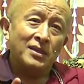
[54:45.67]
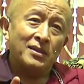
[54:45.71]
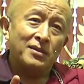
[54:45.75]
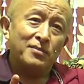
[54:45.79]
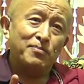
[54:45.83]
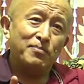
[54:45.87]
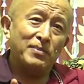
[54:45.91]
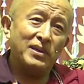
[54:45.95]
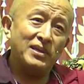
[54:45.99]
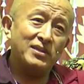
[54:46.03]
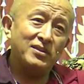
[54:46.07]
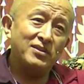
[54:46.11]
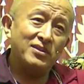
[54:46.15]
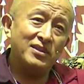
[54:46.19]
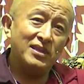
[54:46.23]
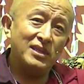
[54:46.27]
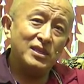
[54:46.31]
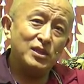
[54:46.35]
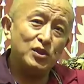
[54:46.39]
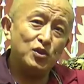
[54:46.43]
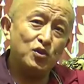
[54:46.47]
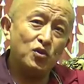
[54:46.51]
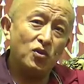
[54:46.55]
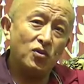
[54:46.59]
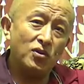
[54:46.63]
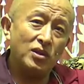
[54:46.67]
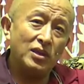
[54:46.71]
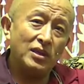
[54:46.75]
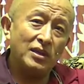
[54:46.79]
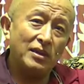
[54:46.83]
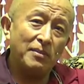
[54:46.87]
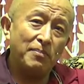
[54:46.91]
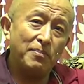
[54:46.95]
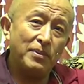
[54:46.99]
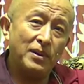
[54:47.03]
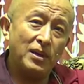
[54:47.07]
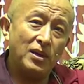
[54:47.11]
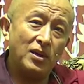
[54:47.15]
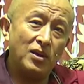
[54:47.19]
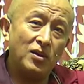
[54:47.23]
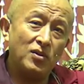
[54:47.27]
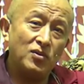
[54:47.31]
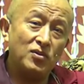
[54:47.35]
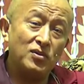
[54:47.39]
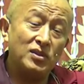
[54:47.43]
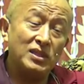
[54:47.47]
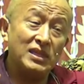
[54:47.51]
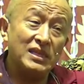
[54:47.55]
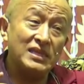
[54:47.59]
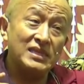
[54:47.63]
Maitreya is talking
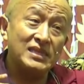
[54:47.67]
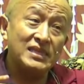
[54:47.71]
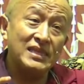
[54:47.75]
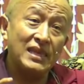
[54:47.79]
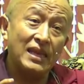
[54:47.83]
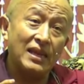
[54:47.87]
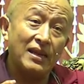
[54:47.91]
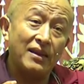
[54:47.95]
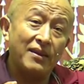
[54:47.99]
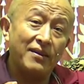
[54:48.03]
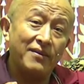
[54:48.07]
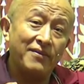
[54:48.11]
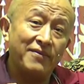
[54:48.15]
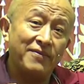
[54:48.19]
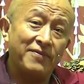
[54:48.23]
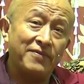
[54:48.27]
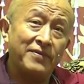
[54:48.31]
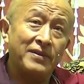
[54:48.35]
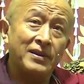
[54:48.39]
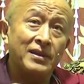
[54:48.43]
about the self,